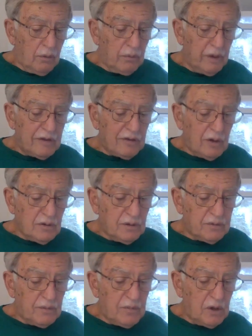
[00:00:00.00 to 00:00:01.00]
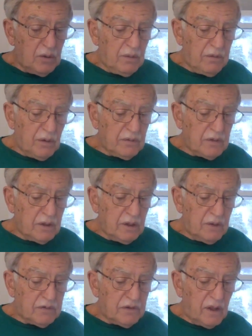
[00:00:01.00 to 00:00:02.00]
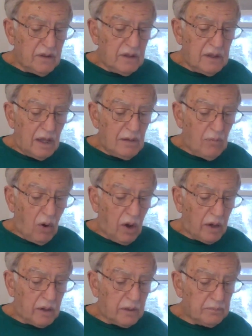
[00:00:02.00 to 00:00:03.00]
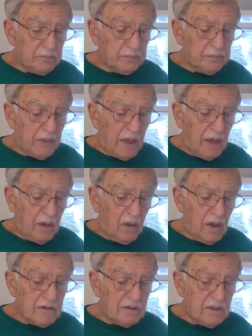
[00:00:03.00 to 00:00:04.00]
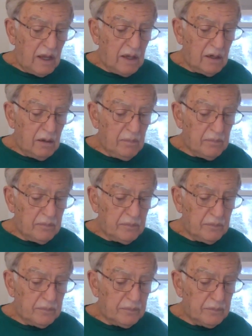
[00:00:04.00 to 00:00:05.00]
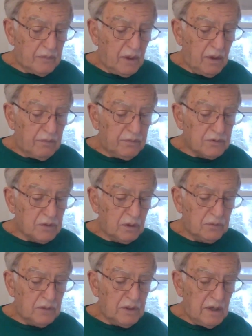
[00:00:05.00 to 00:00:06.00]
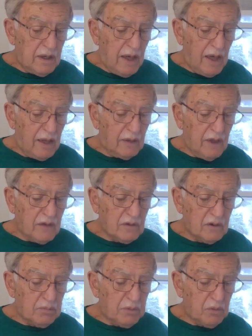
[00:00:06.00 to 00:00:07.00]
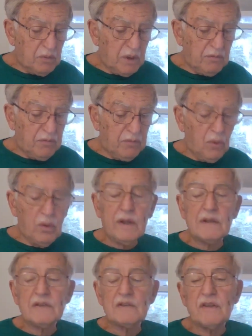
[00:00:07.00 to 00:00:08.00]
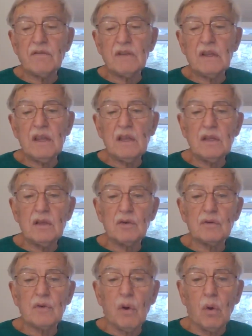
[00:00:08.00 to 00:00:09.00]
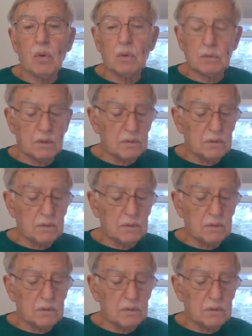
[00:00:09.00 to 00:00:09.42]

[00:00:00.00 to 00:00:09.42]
Researchers from the University of Southern Denmark analyzed data of children and adolescents between 4 and 17 years old.